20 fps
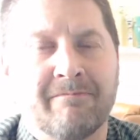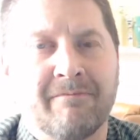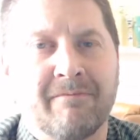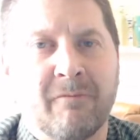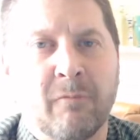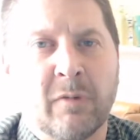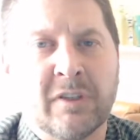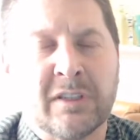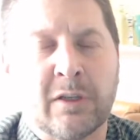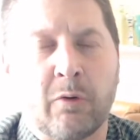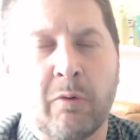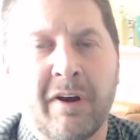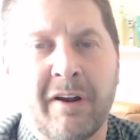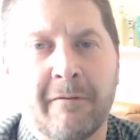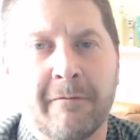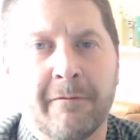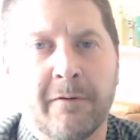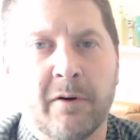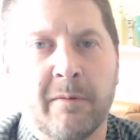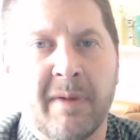it wasn't quite a
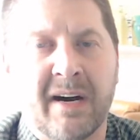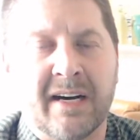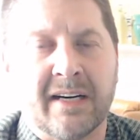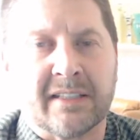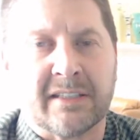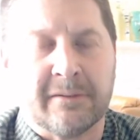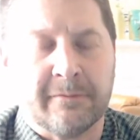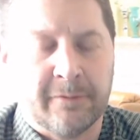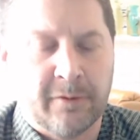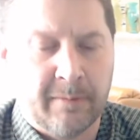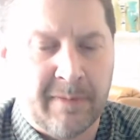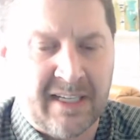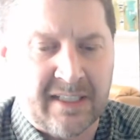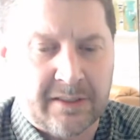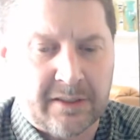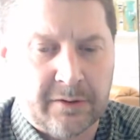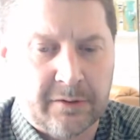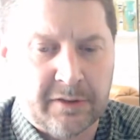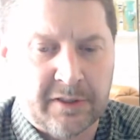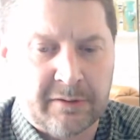full box. A full
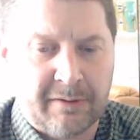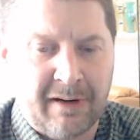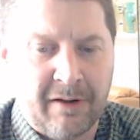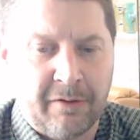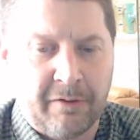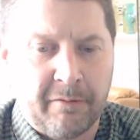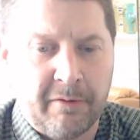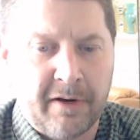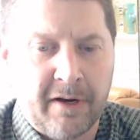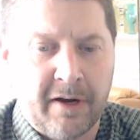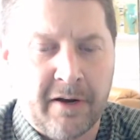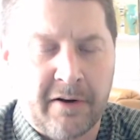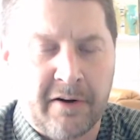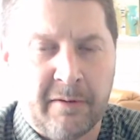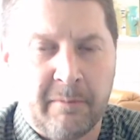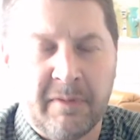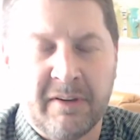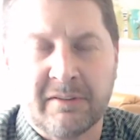box holds around 300.